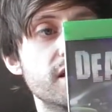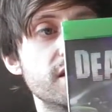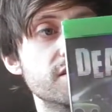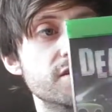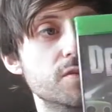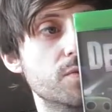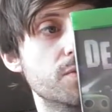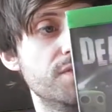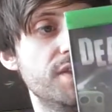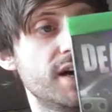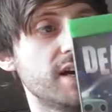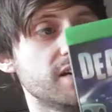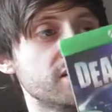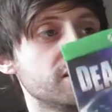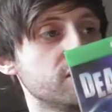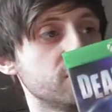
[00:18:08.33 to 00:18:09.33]
So
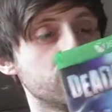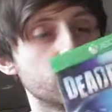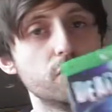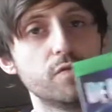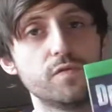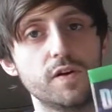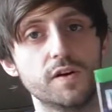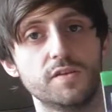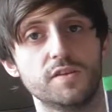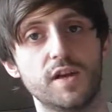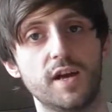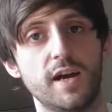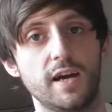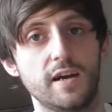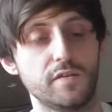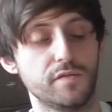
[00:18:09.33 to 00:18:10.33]
that is so fun to
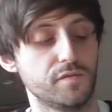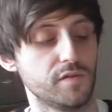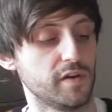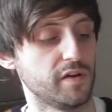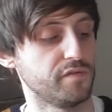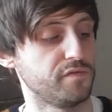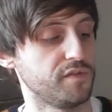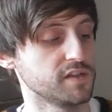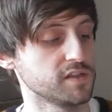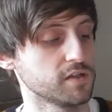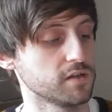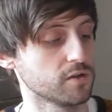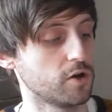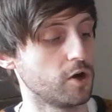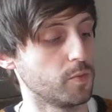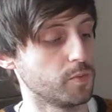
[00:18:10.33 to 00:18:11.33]
have
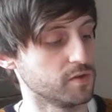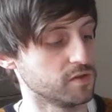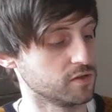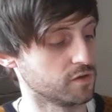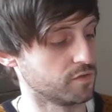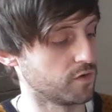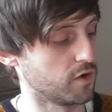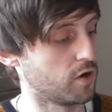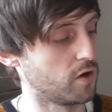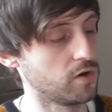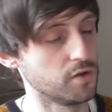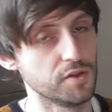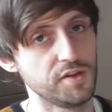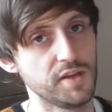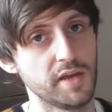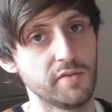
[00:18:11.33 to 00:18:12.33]
physical copies of all
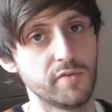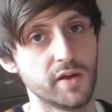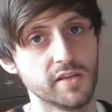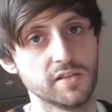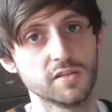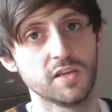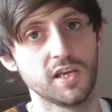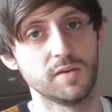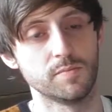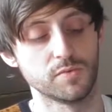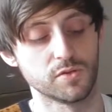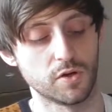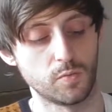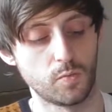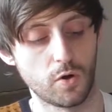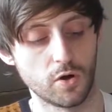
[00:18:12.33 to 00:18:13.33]
the Dead Rising games
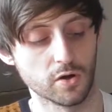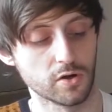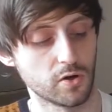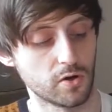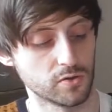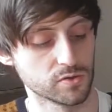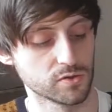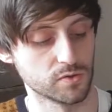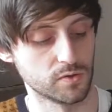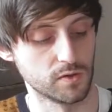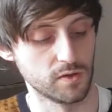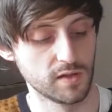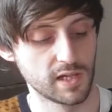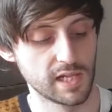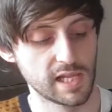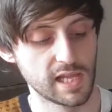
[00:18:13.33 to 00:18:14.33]
on one
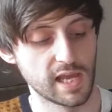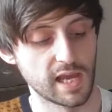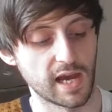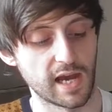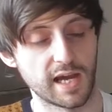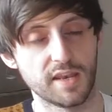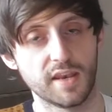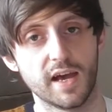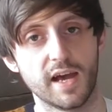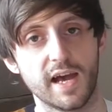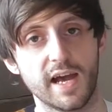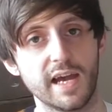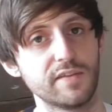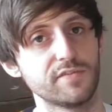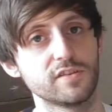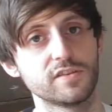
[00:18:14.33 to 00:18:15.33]
console, and
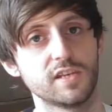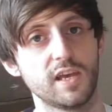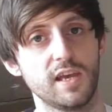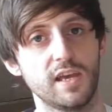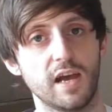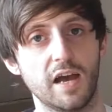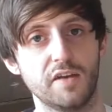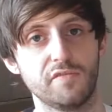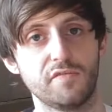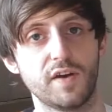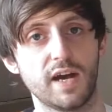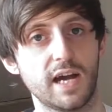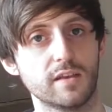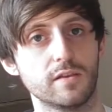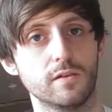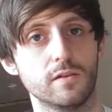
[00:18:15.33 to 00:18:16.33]
I have to say I've
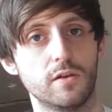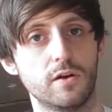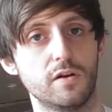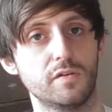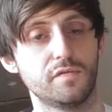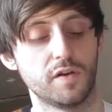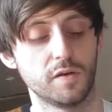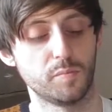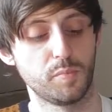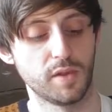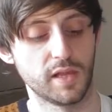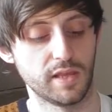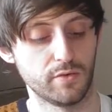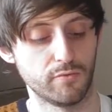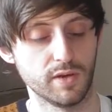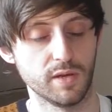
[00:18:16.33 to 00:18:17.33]
had a lot of fun
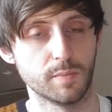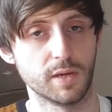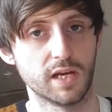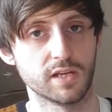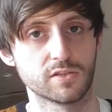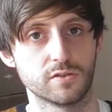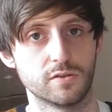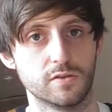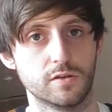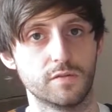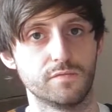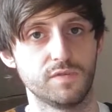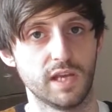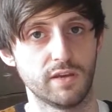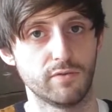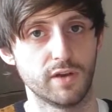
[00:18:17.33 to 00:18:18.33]
playing the remaster
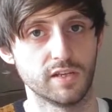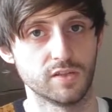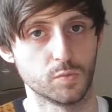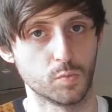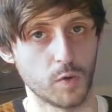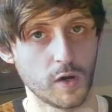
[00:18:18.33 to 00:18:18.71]
of Dead Rising